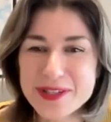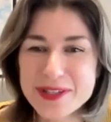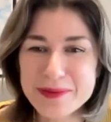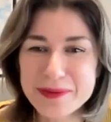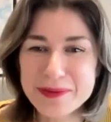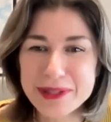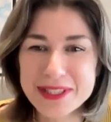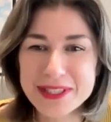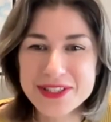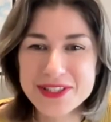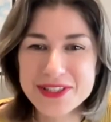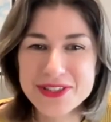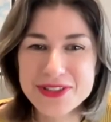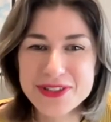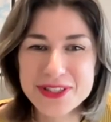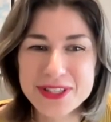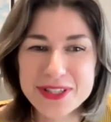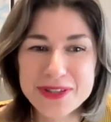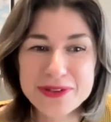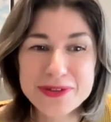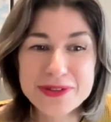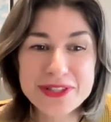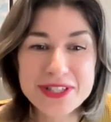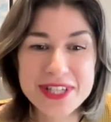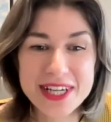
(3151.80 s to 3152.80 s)
so much to
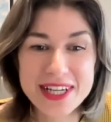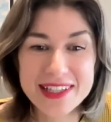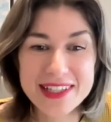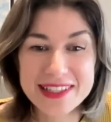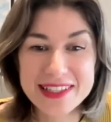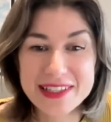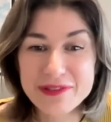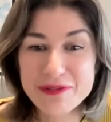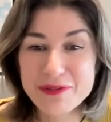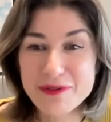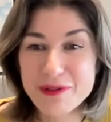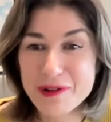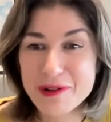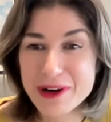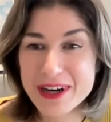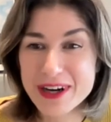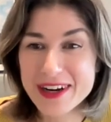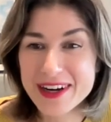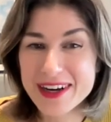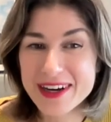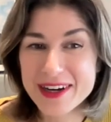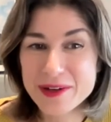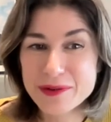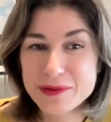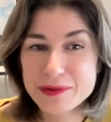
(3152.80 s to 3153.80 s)
you, Shelley, for
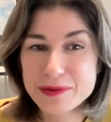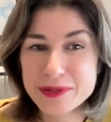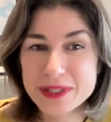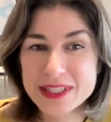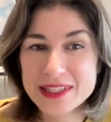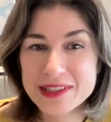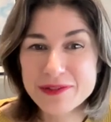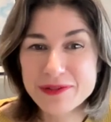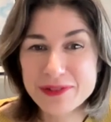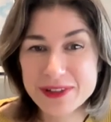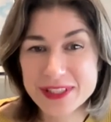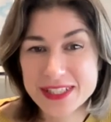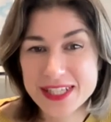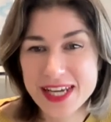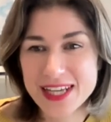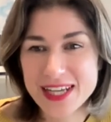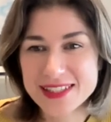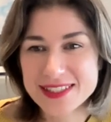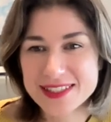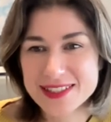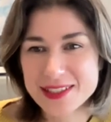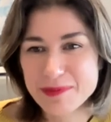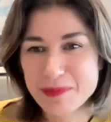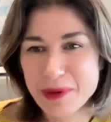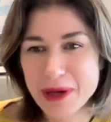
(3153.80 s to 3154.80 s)
a really
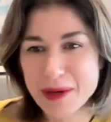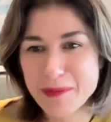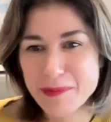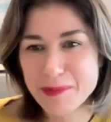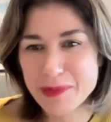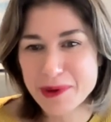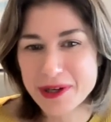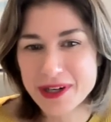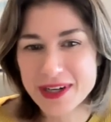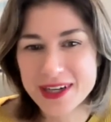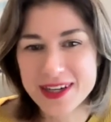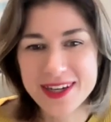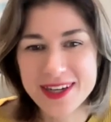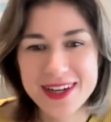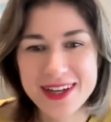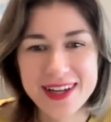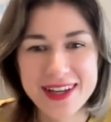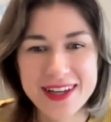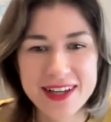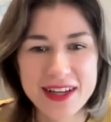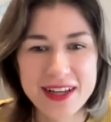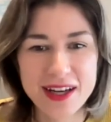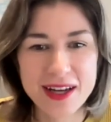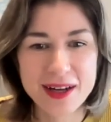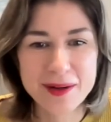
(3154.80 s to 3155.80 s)
fantastic paper,
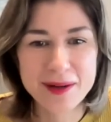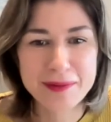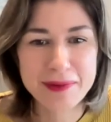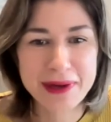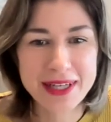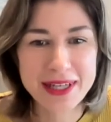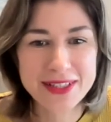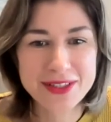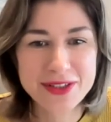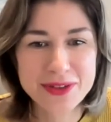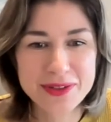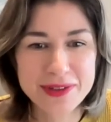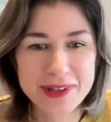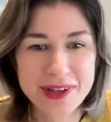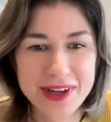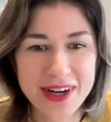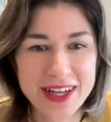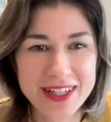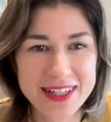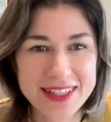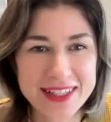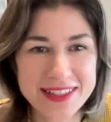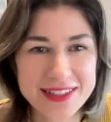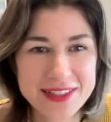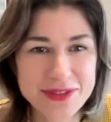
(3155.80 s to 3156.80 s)
and to our
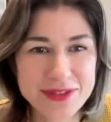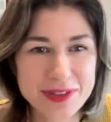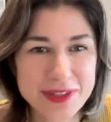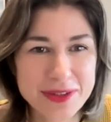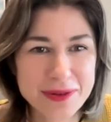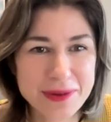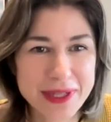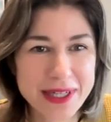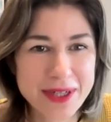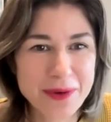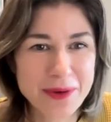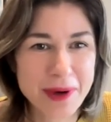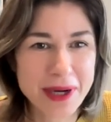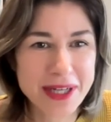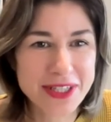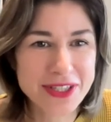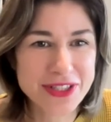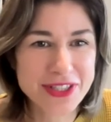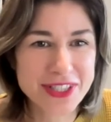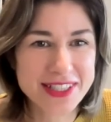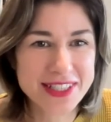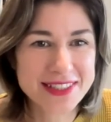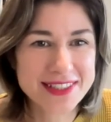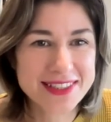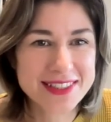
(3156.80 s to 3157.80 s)
audience for great
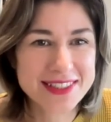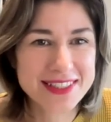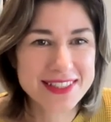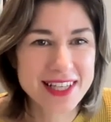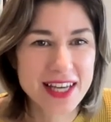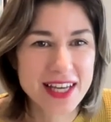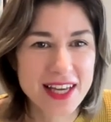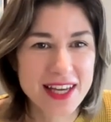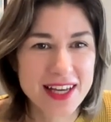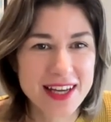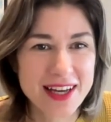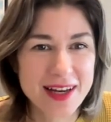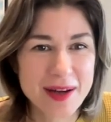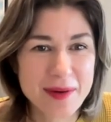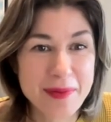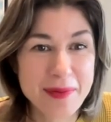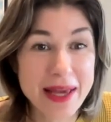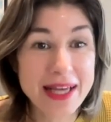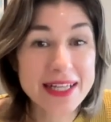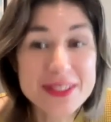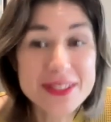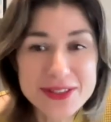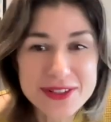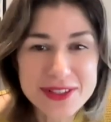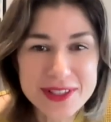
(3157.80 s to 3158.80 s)
questions,
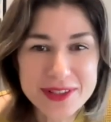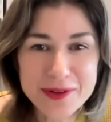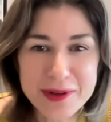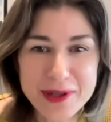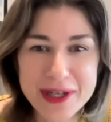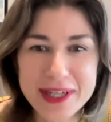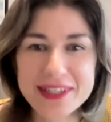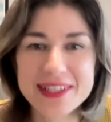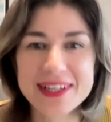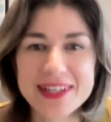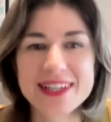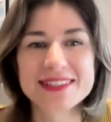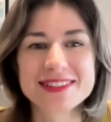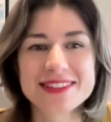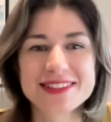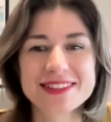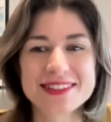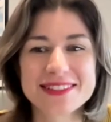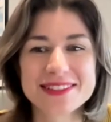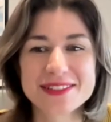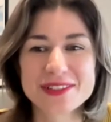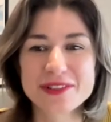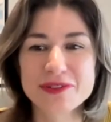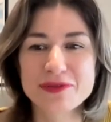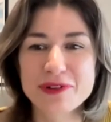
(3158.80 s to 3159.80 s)
and to the
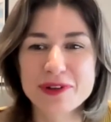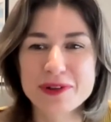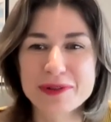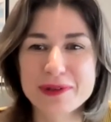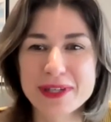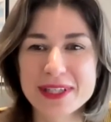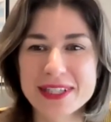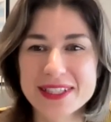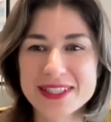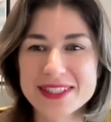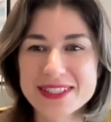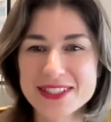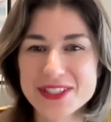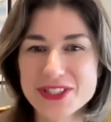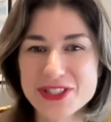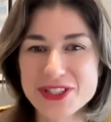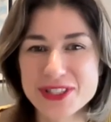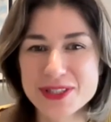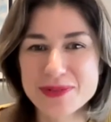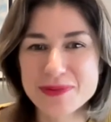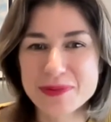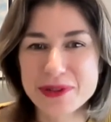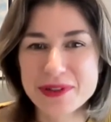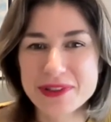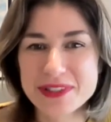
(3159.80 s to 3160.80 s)
organizers for running such a
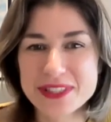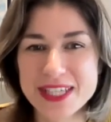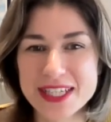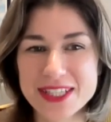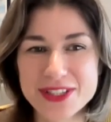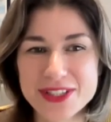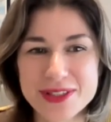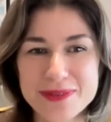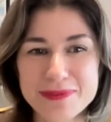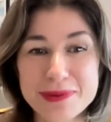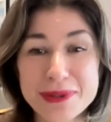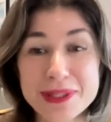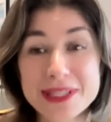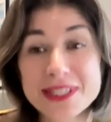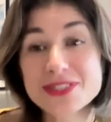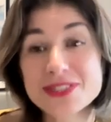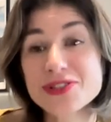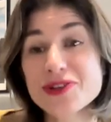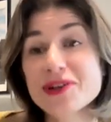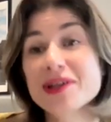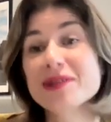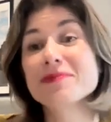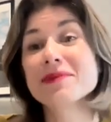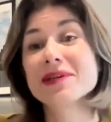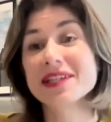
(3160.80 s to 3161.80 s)
smooth session. Please
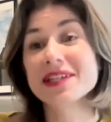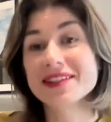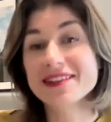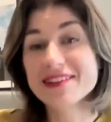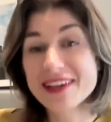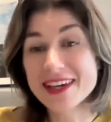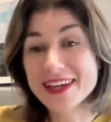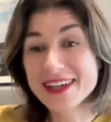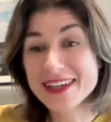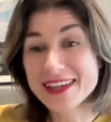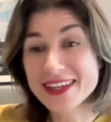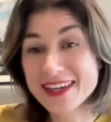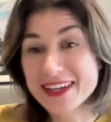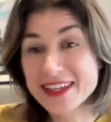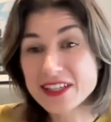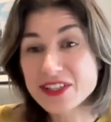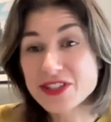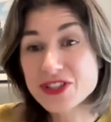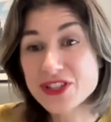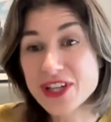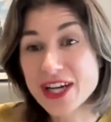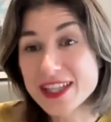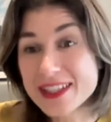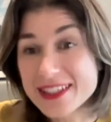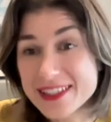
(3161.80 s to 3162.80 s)
join me in thanking
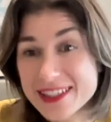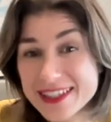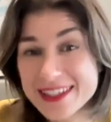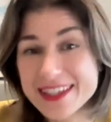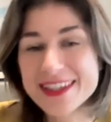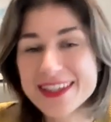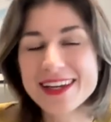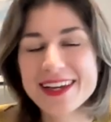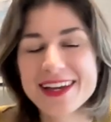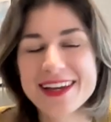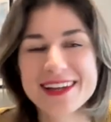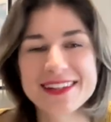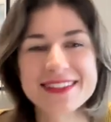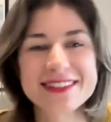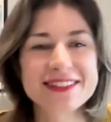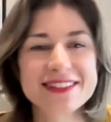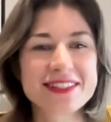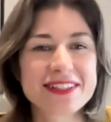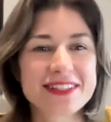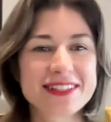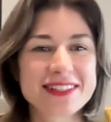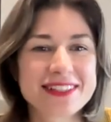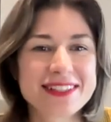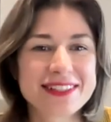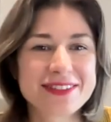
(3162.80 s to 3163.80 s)
Shelley and
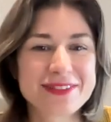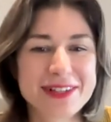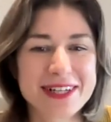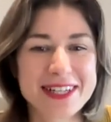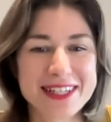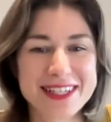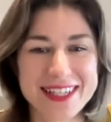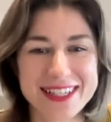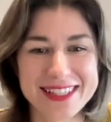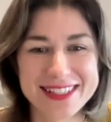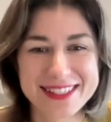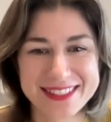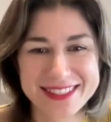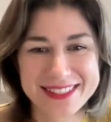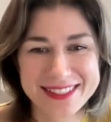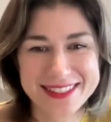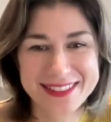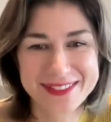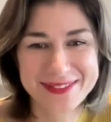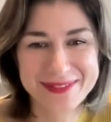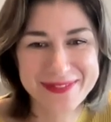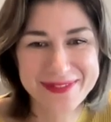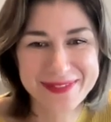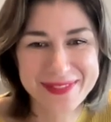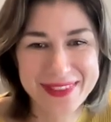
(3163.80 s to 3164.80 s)
the
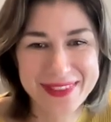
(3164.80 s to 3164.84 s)
organizers.